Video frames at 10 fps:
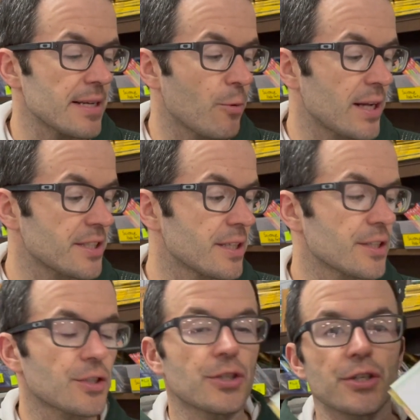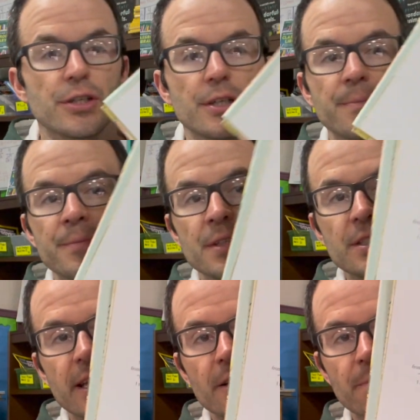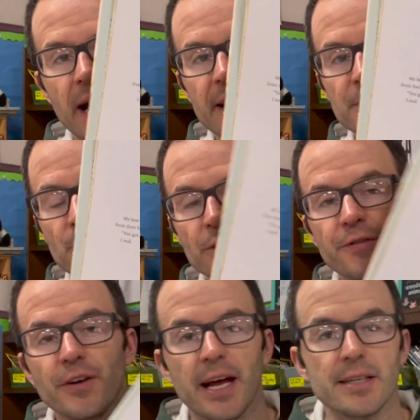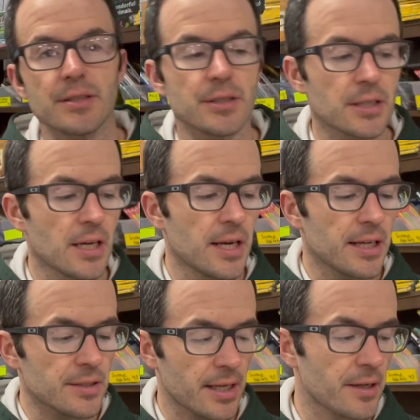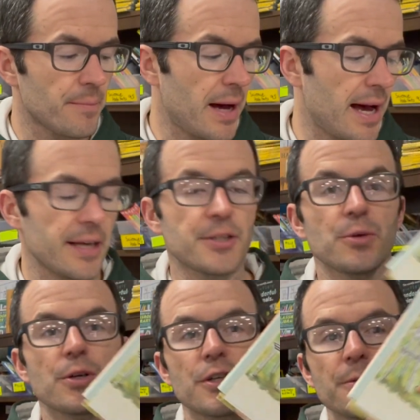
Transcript: And watching this girl say goodbye to her friends, say goodbye to her